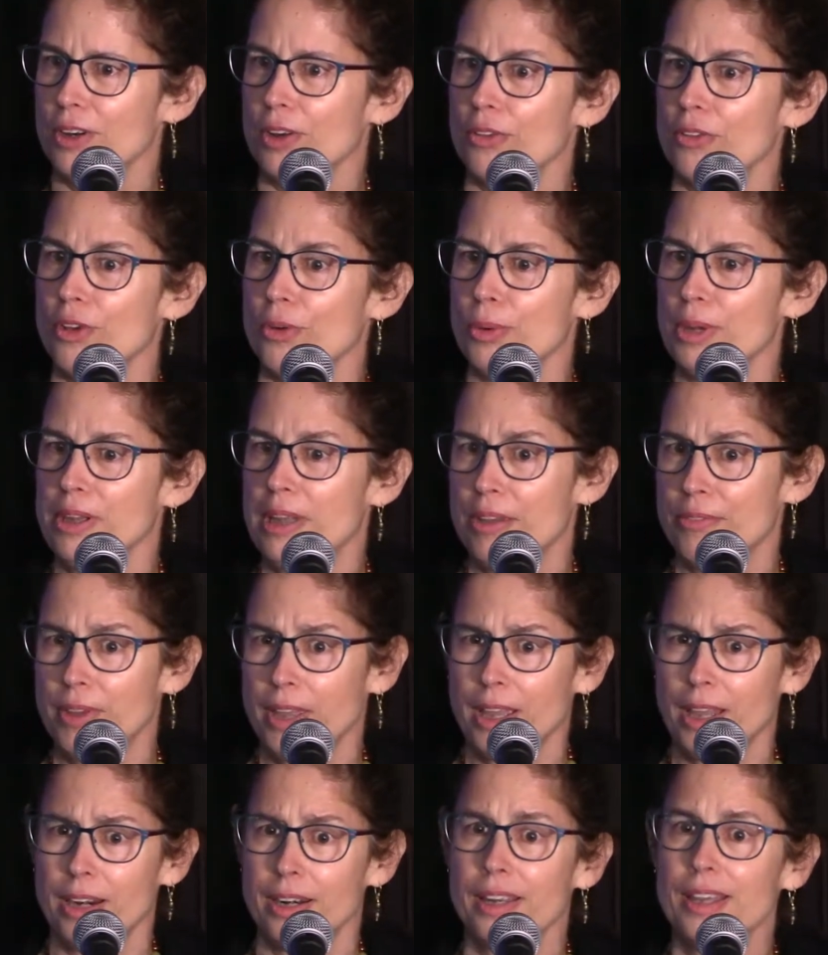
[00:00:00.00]
although we have
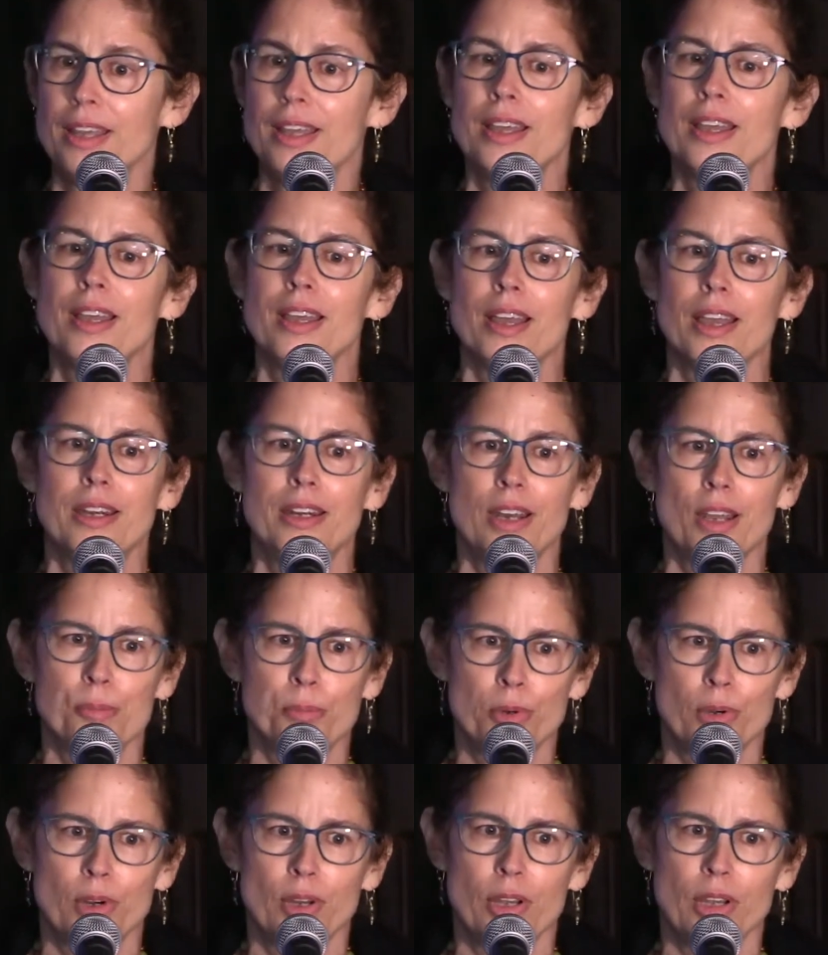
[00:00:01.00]
had a
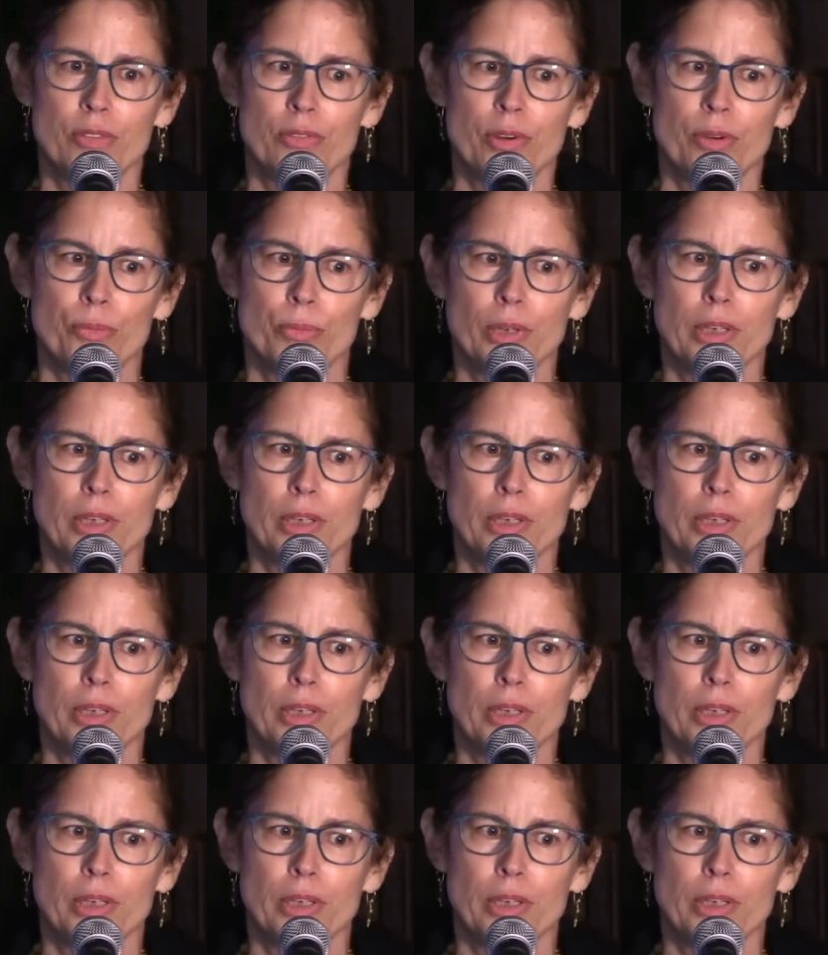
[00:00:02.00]
number of